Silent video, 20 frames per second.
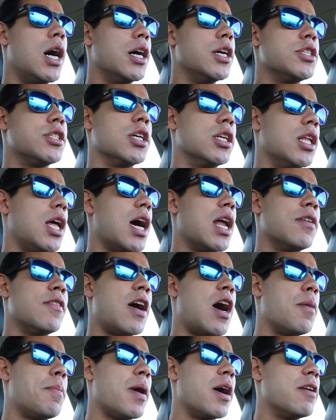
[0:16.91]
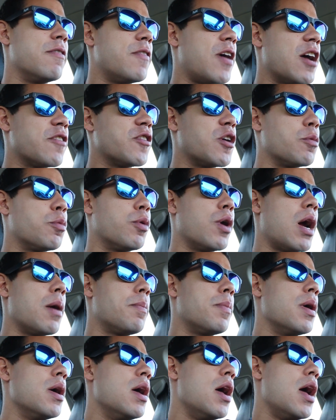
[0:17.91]
Just a lot of Alpine Vatra prep.
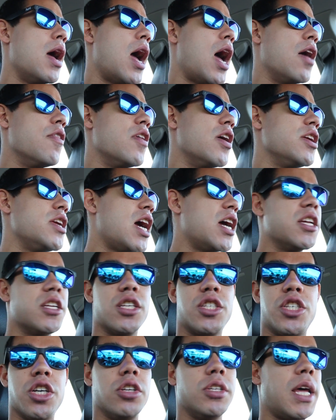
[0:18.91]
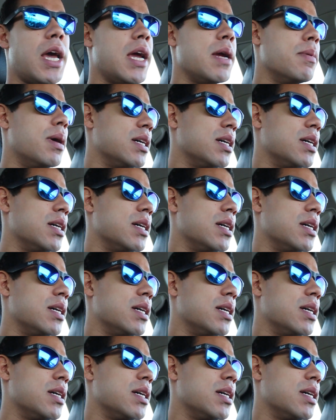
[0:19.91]
And then, yeah, just a chill day.